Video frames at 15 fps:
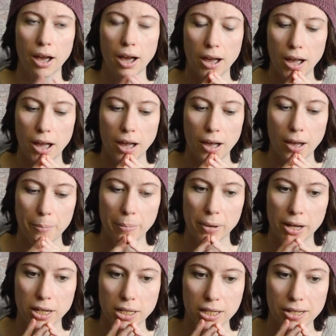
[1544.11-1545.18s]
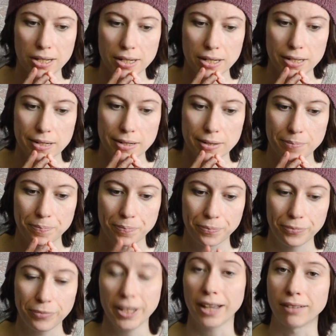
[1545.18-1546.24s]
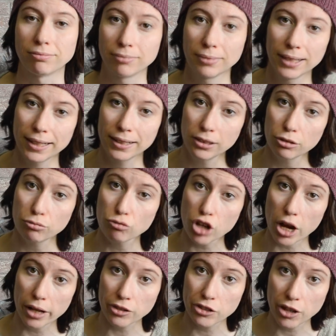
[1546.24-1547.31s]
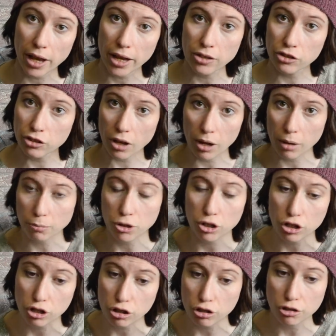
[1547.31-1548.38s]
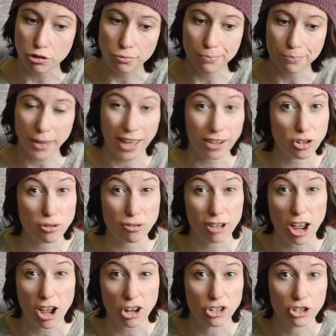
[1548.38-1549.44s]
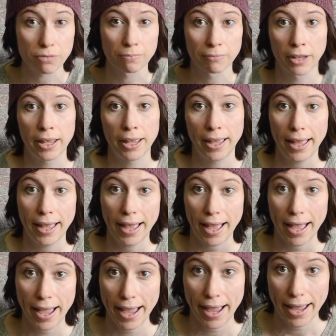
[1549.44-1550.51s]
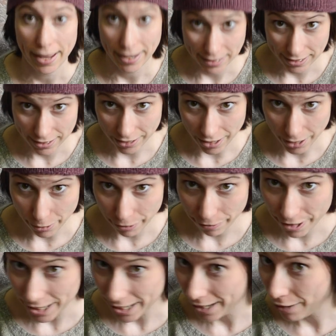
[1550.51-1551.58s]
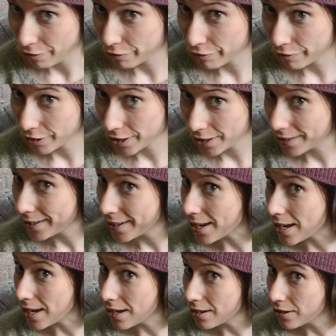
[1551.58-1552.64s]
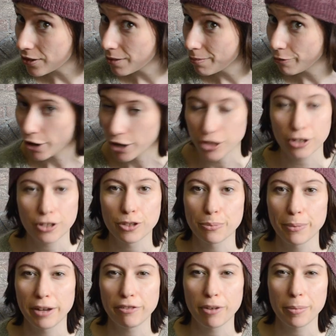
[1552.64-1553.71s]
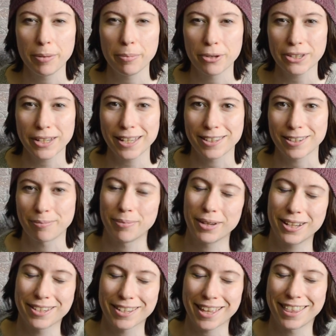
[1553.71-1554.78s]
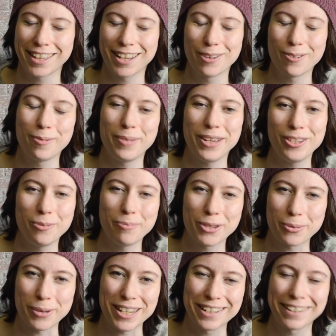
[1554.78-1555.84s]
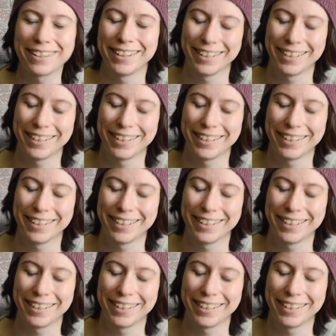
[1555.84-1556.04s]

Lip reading: But yeah, little child size up to adult large. And I would really love to see some versions made for people's kids, because I think it would be super sweet.